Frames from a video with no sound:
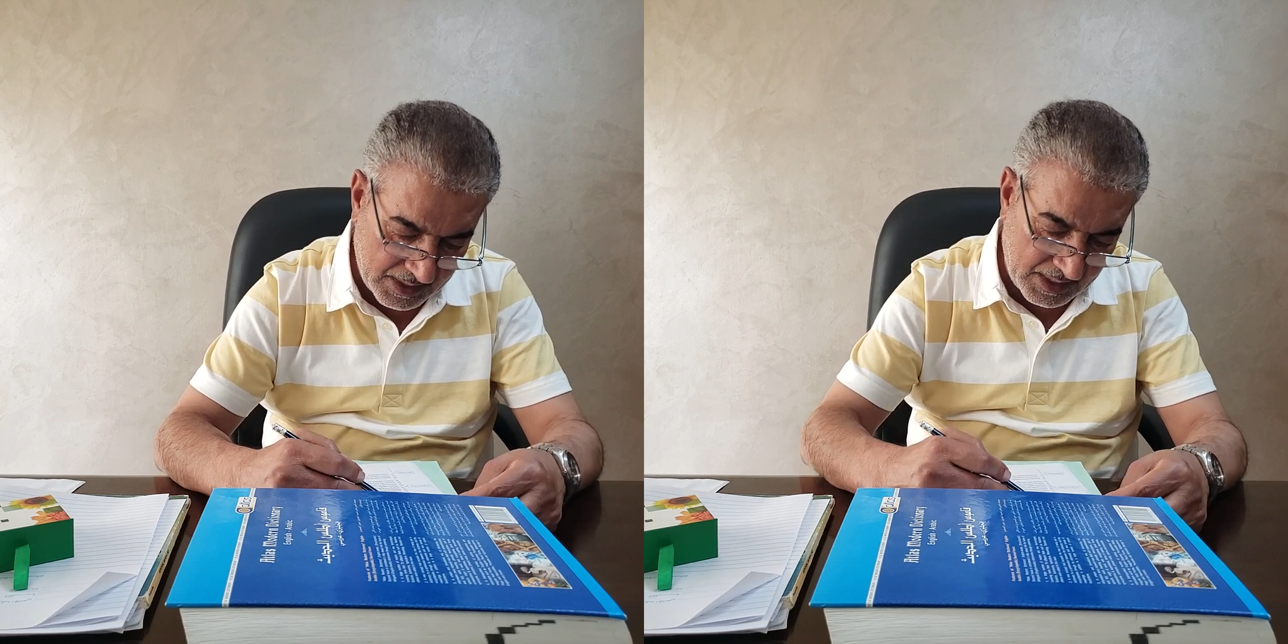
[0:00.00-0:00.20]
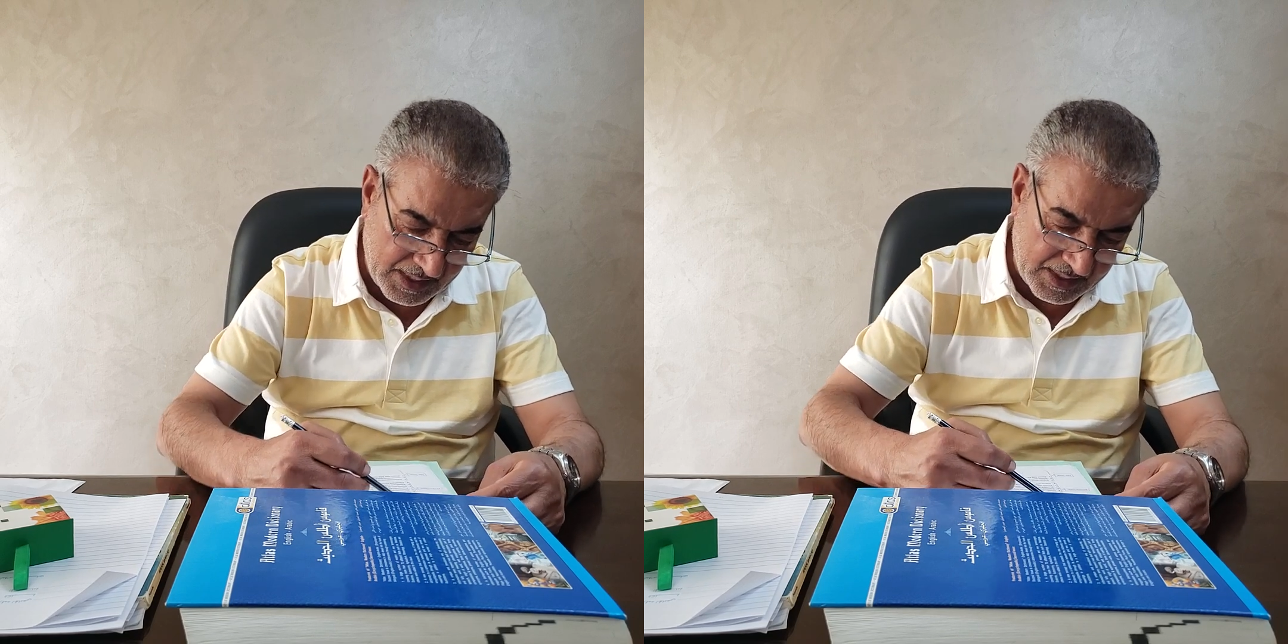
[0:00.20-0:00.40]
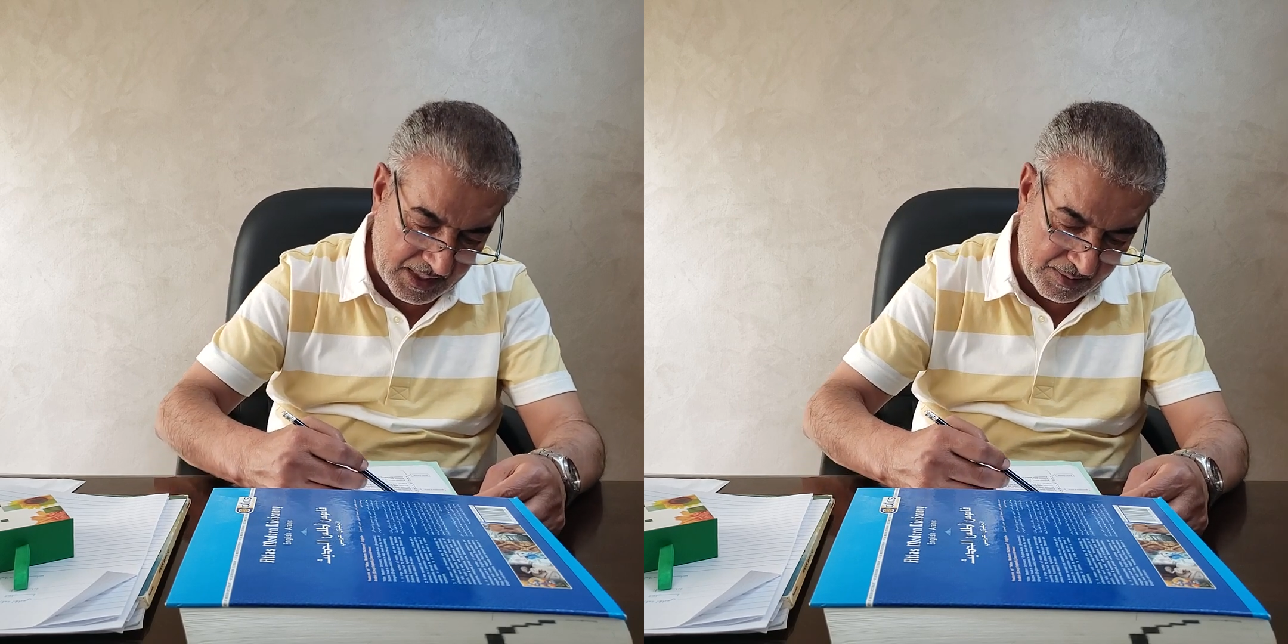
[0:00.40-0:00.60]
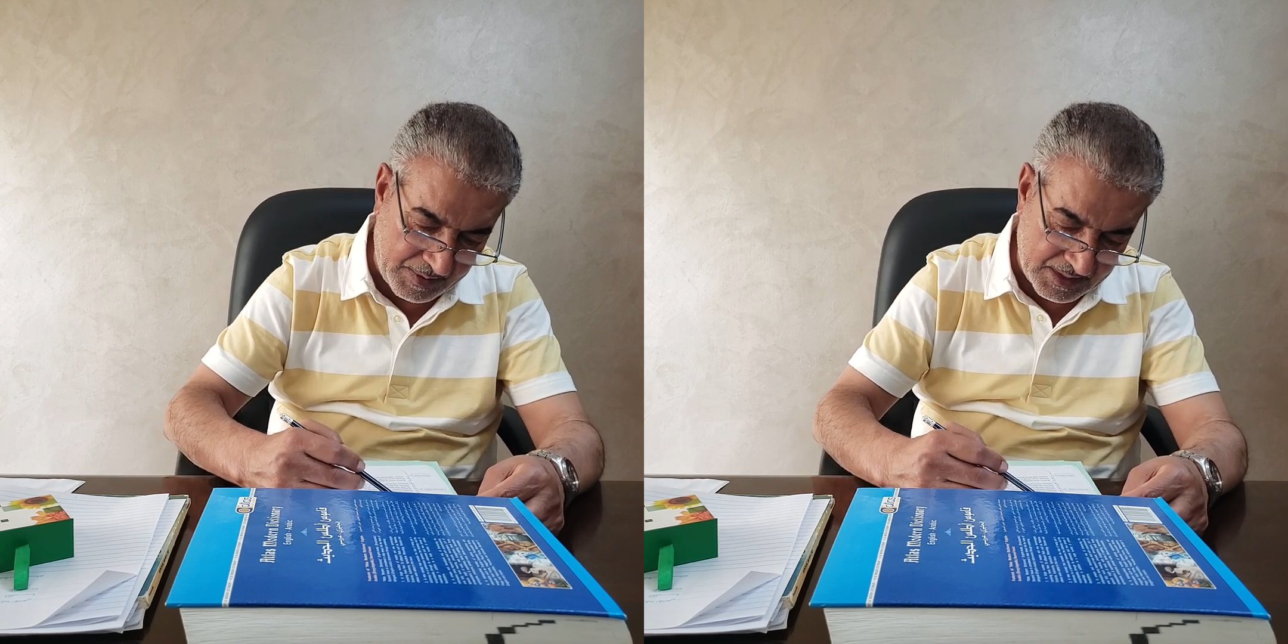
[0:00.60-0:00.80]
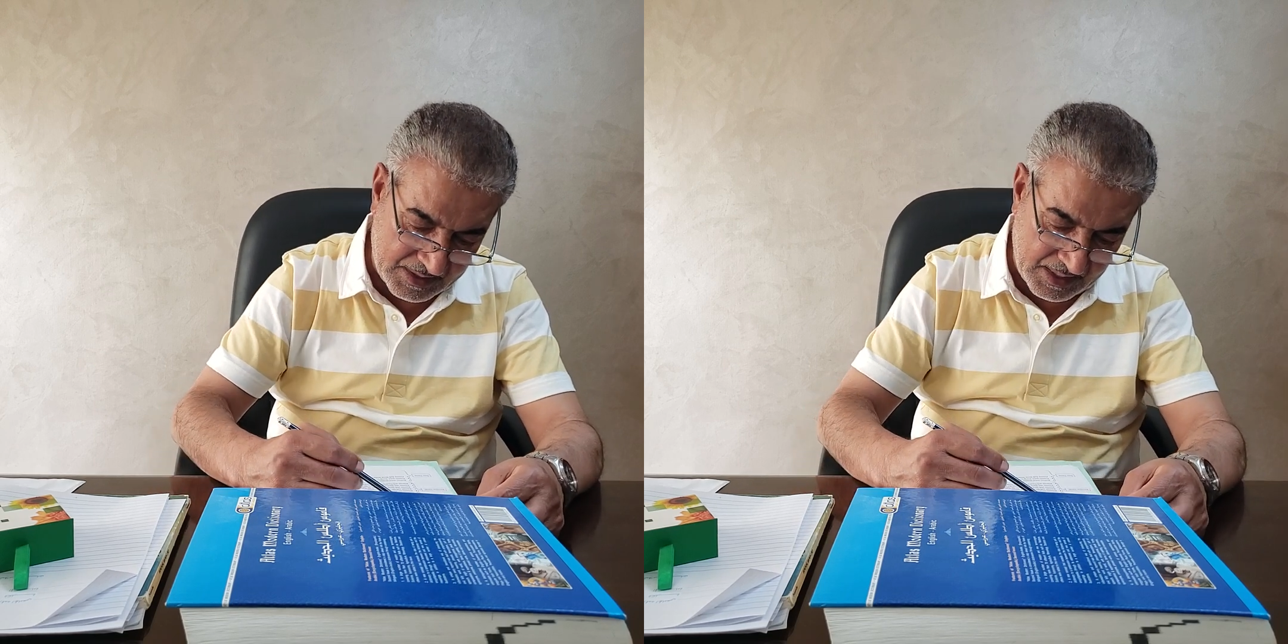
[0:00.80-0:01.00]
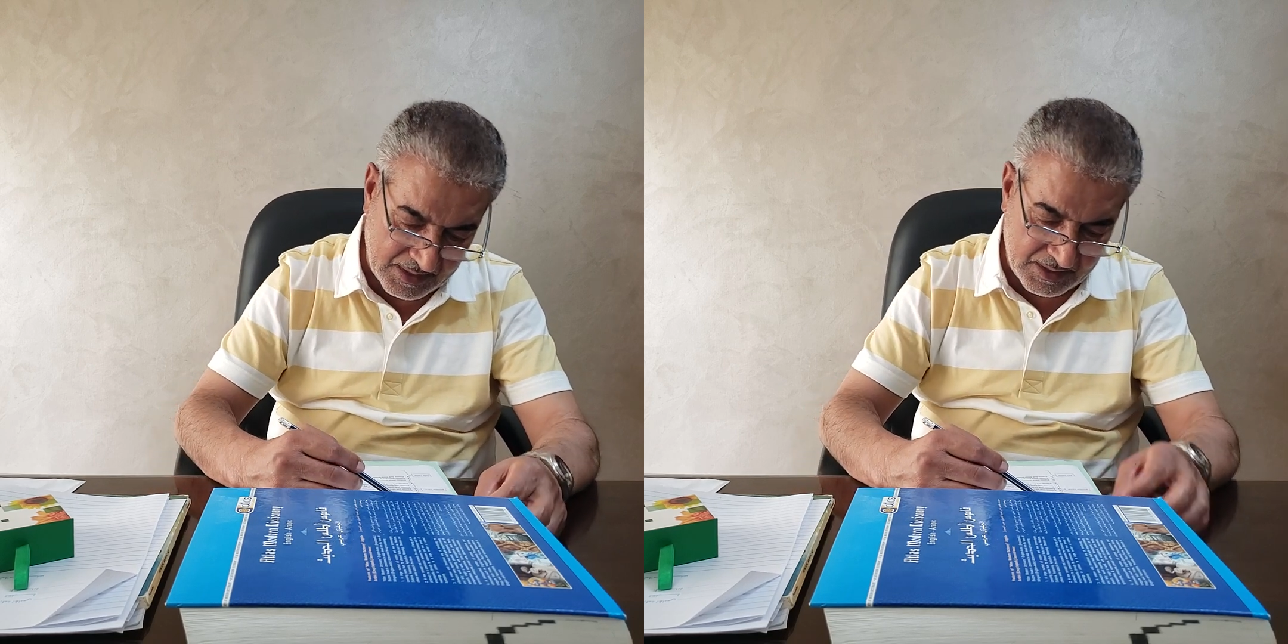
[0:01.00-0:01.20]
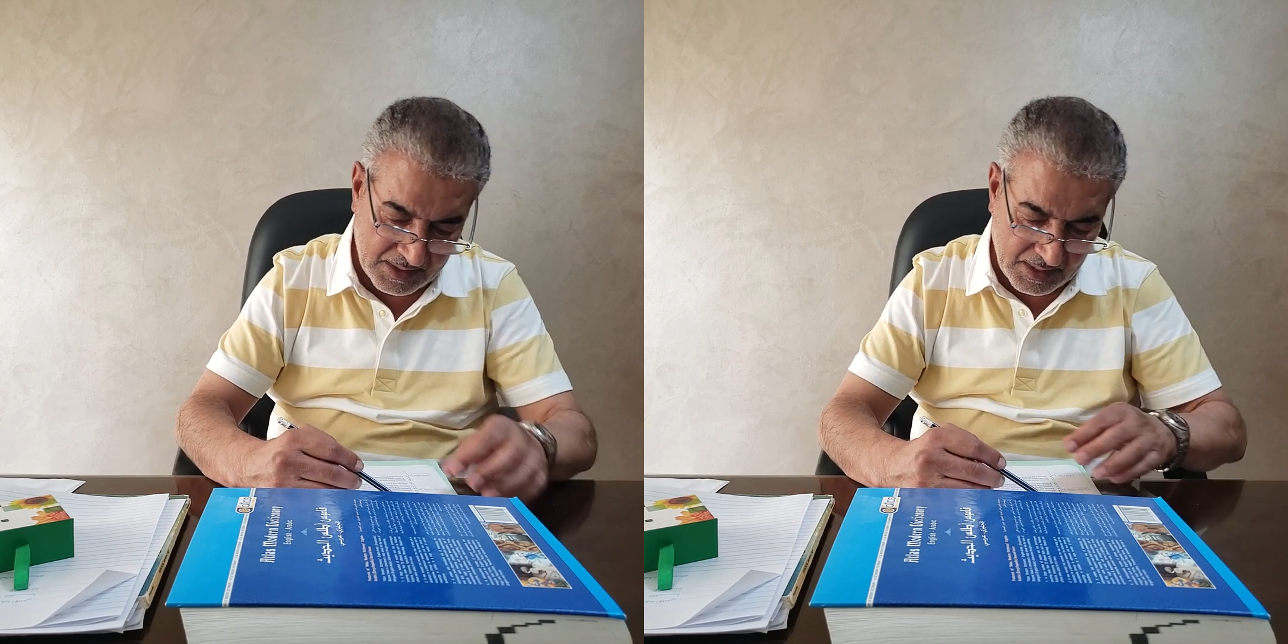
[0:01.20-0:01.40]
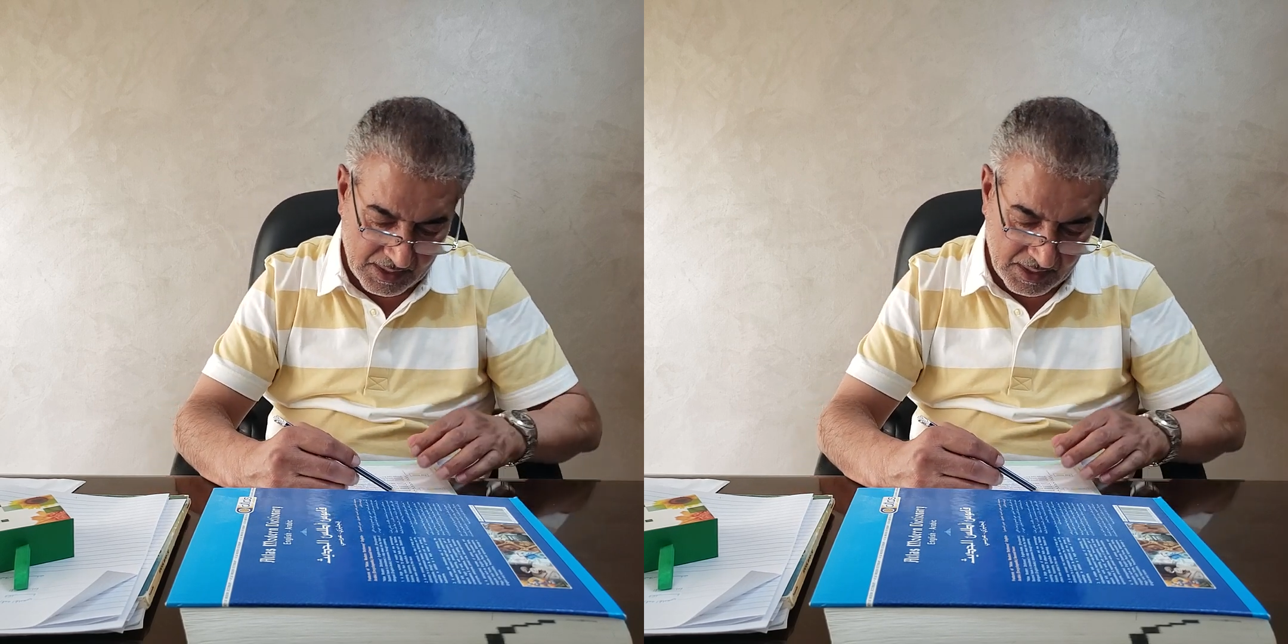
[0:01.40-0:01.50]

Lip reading: and 8 in the past tense.